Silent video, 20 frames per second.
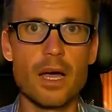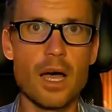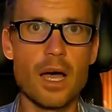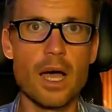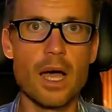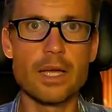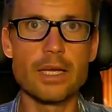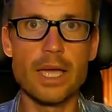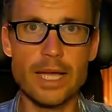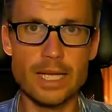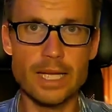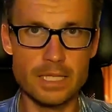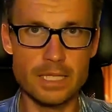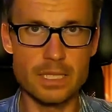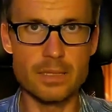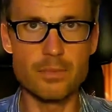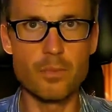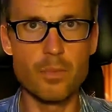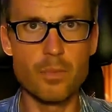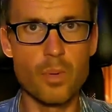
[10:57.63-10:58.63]
I
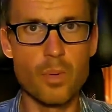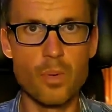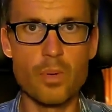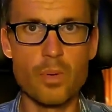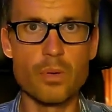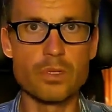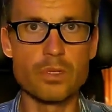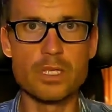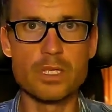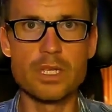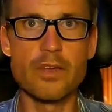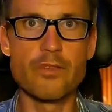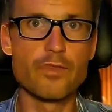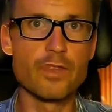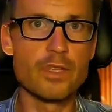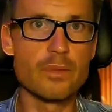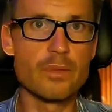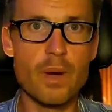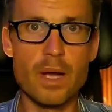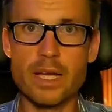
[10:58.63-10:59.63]
export the
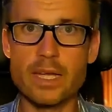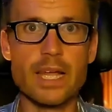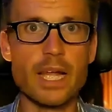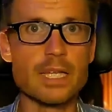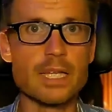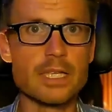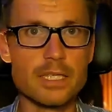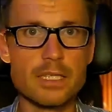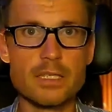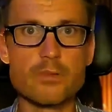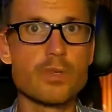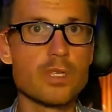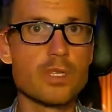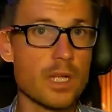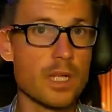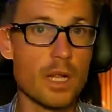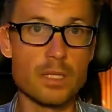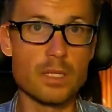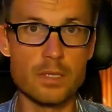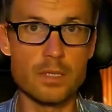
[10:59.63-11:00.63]
feedback analysis
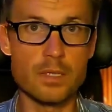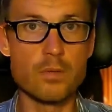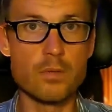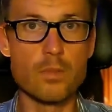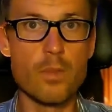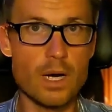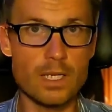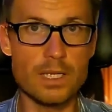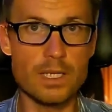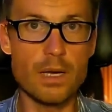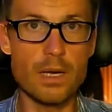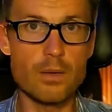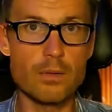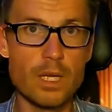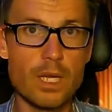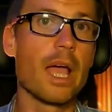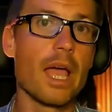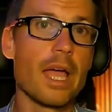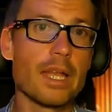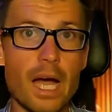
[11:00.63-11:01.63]
results into Markdown
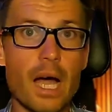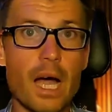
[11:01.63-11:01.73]
and